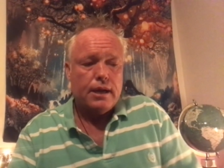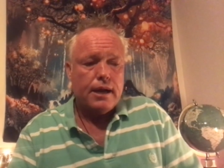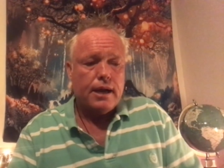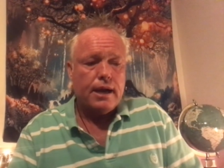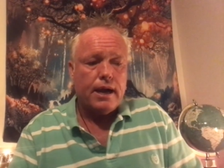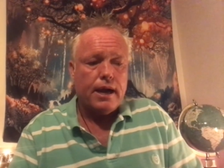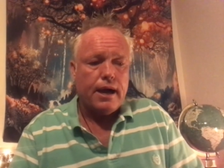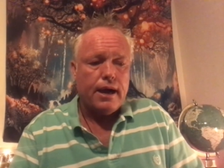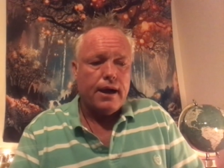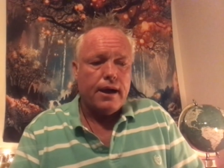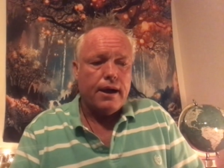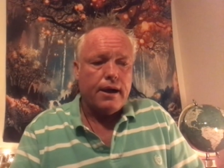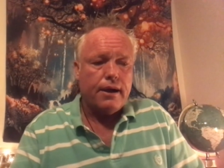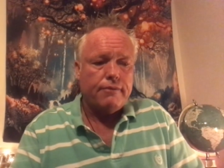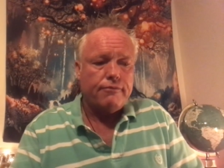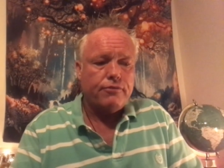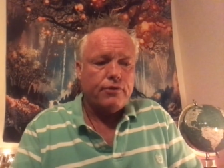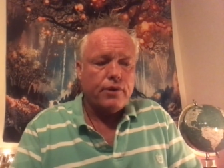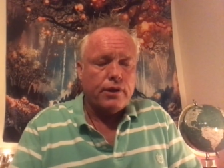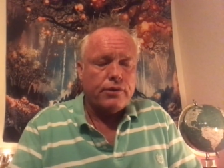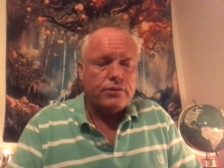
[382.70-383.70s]
Uh,
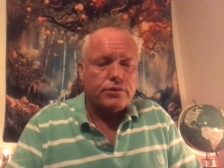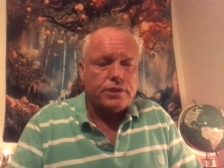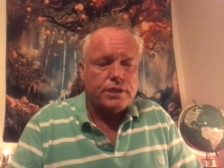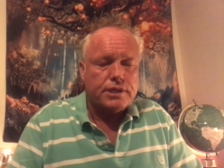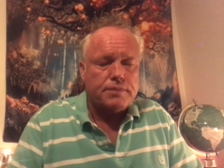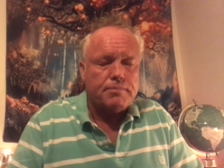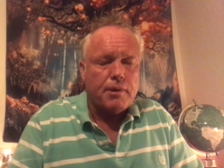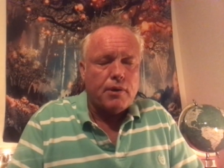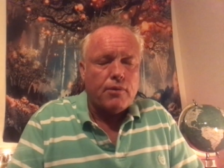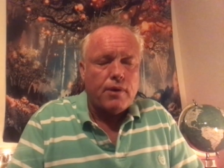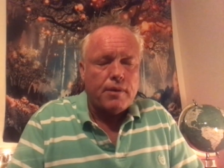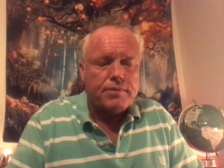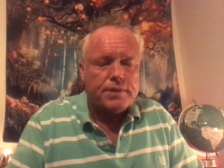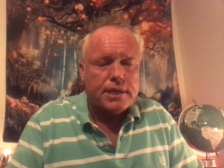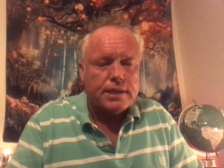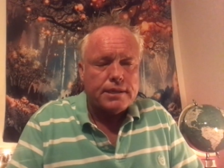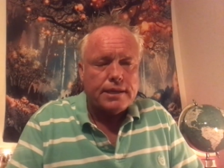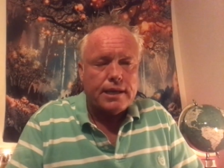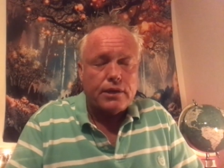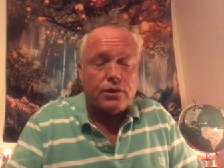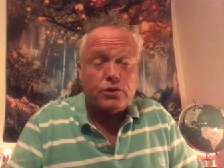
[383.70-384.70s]
for others, this may
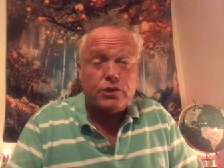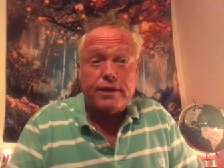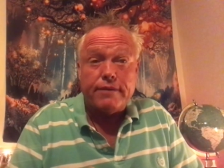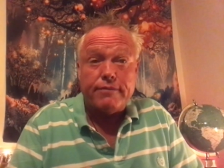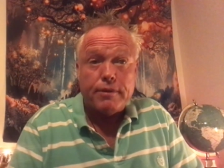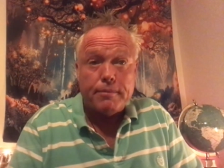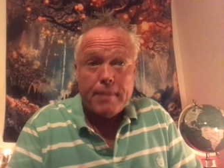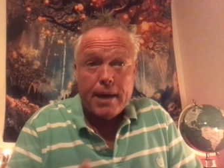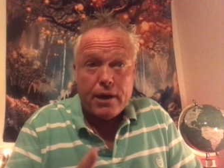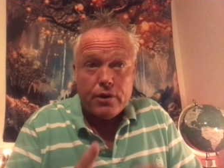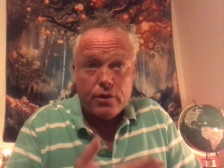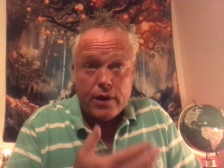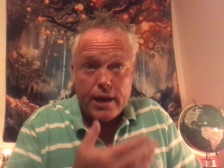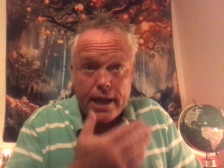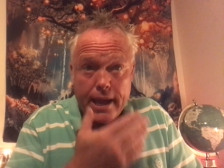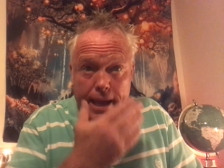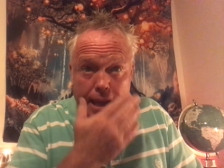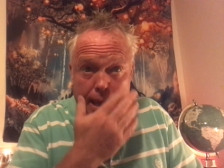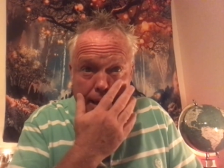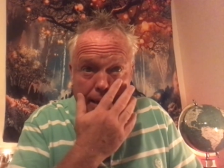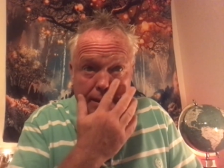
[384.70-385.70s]
represent the energy of the matter at
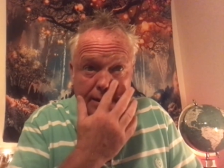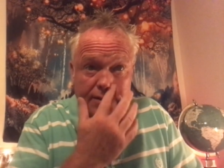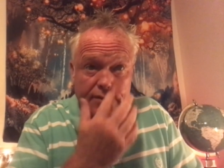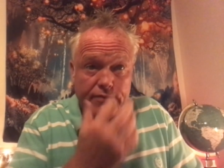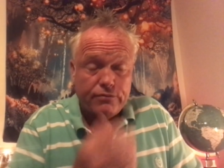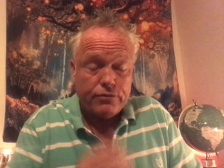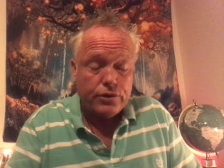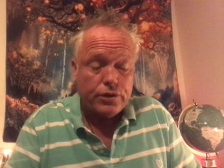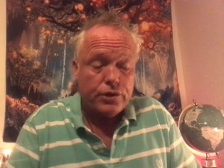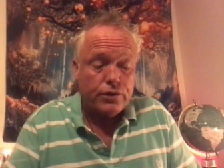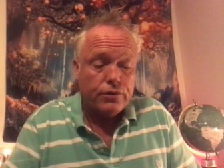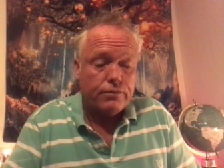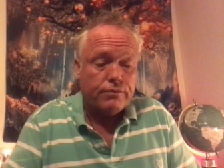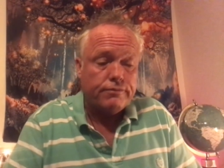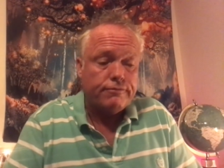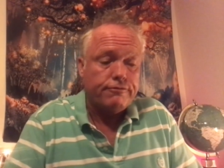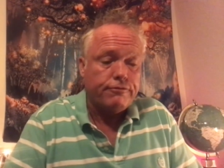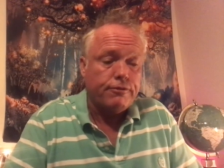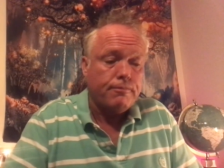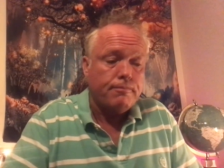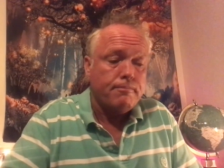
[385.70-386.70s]
hand for you
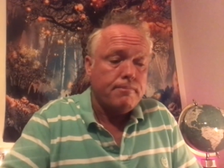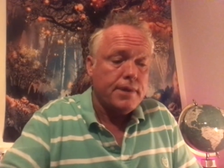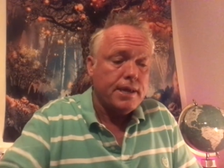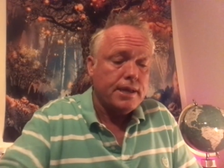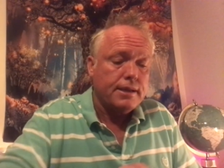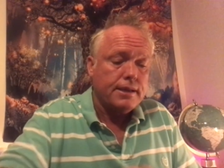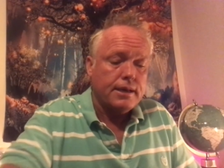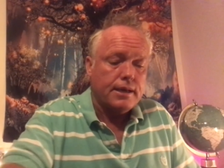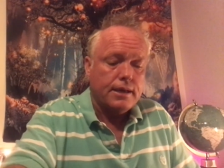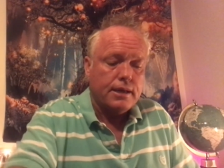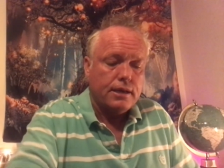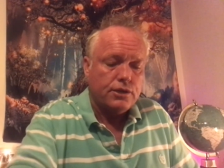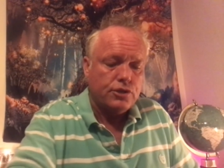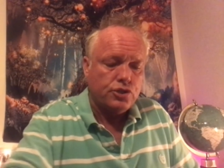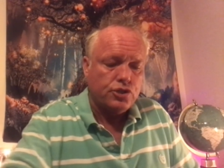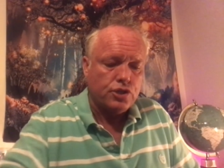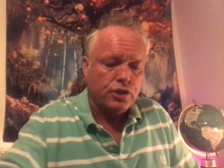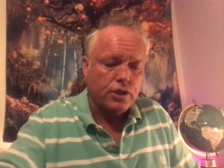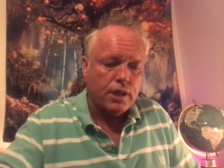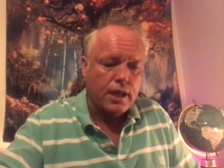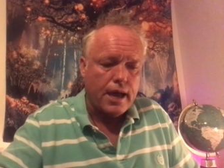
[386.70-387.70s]
from mid
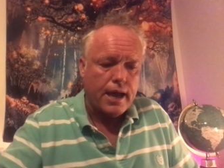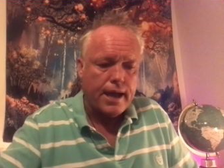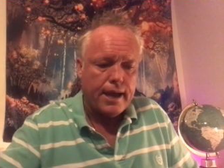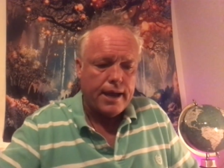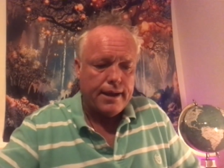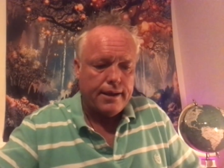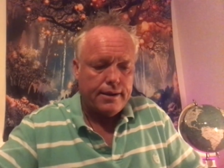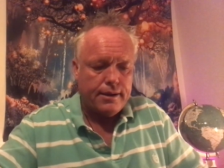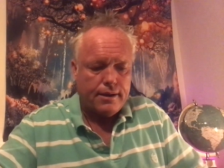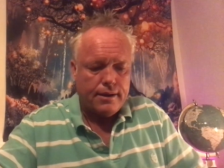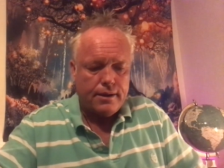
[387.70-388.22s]
July.